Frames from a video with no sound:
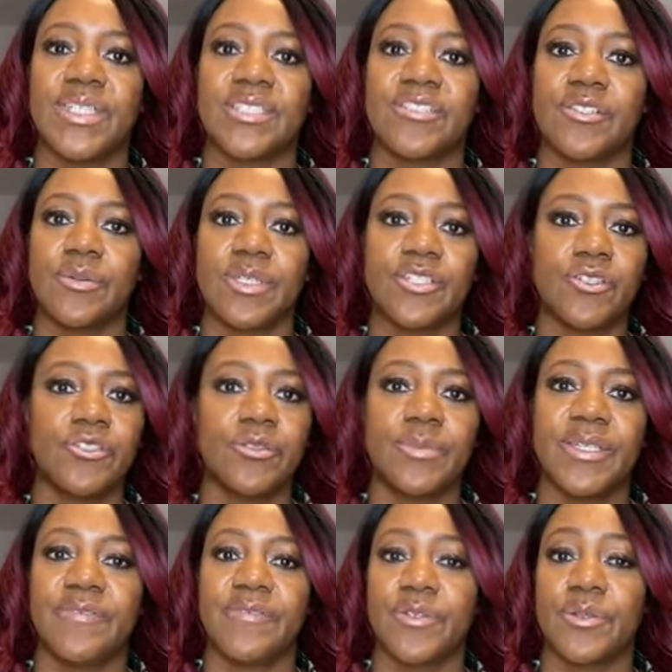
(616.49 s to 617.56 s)
So it could be
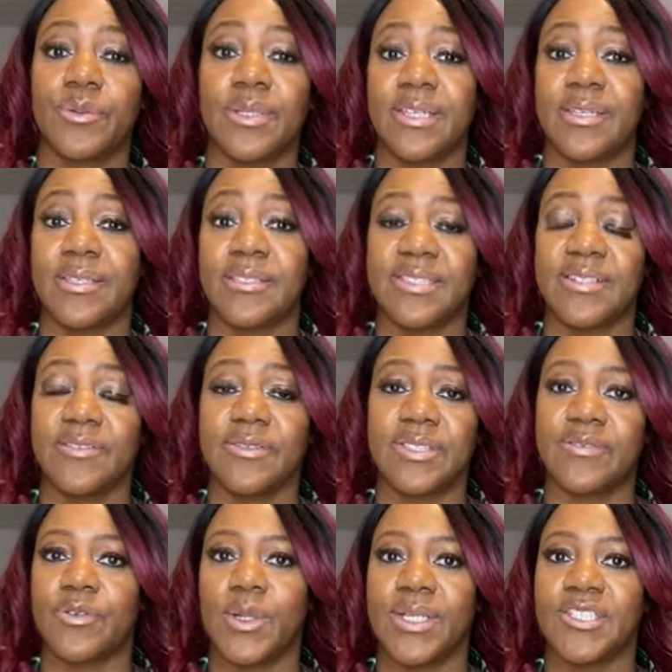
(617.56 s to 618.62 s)
through a series of
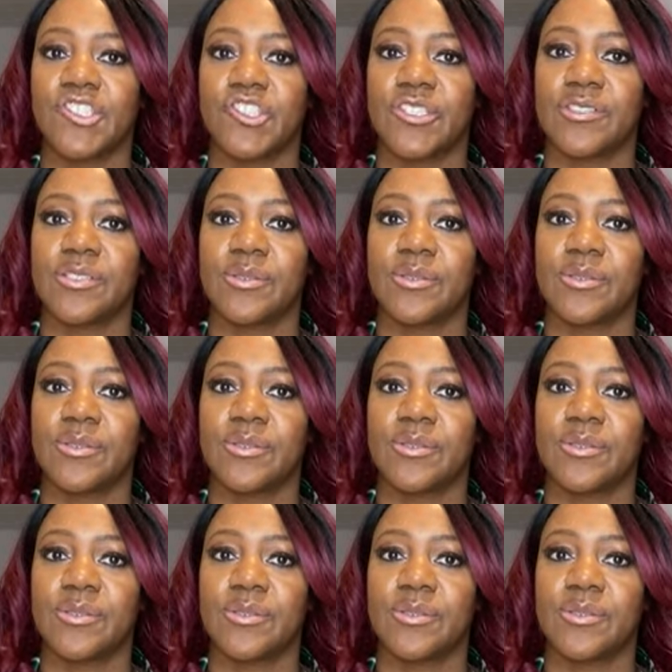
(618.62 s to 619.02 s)
questions.